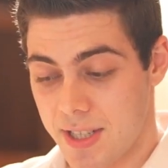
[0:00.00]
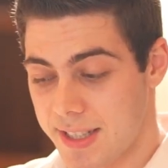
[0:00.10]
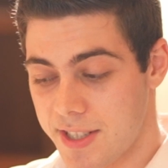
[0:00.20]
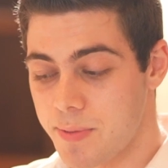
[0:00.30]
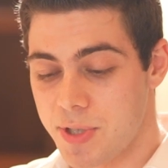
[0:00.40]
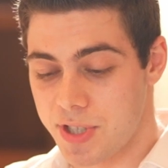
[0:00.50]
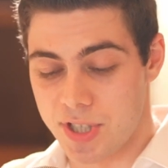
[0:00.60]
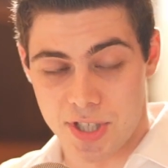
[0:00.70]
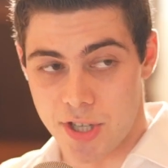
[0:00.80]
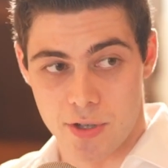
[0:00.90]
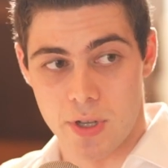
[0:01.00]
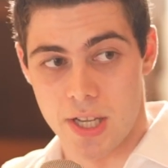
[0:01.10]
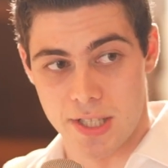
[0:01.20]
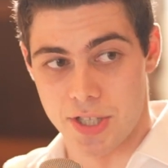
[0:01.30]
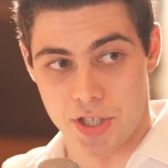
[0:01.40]
Like, this was just a
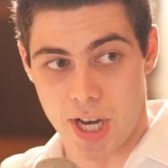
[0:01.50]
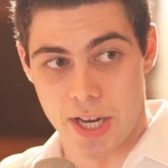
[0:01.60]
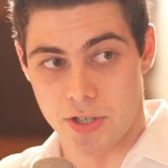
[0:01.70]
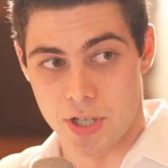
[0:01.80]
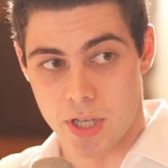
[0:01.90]
centralized exchange.